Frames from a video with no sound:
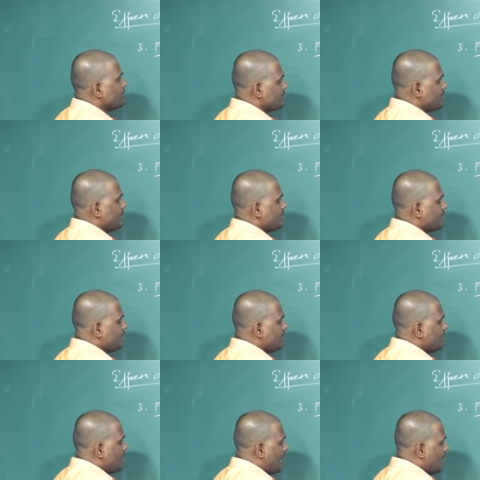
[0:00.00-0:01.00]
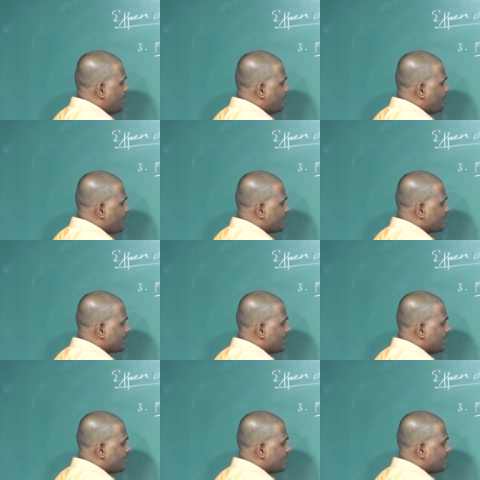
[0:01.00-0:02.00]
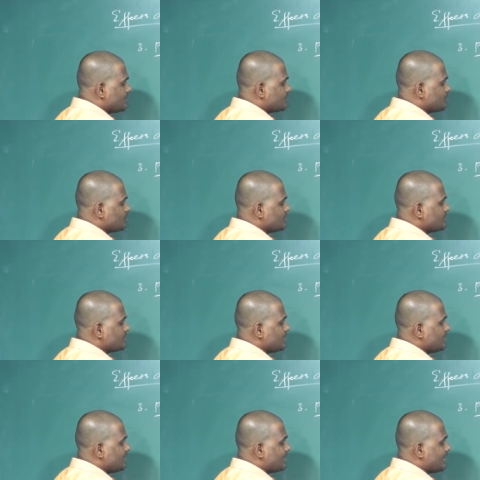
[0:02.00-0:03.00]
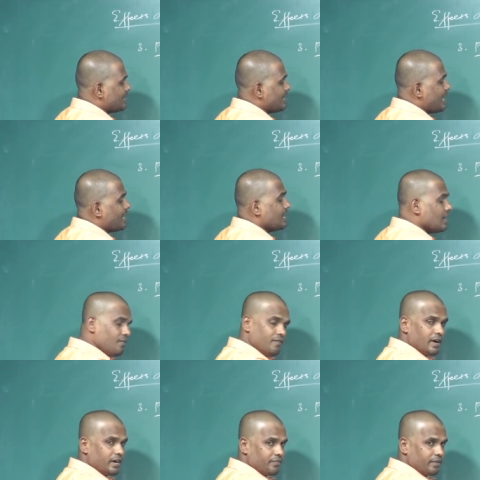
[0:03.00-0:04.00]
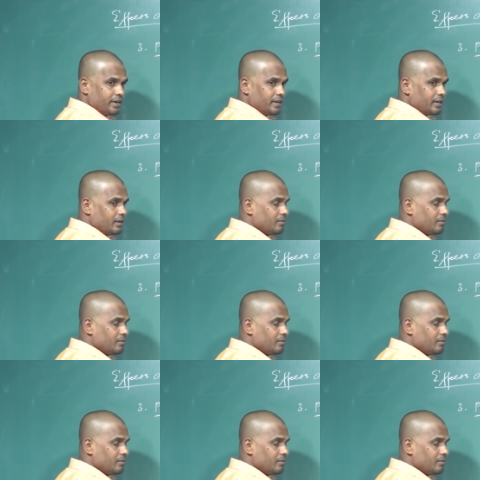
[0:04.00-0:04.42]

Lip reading: then I am making the light radiation to incident at an angle of 45 degree,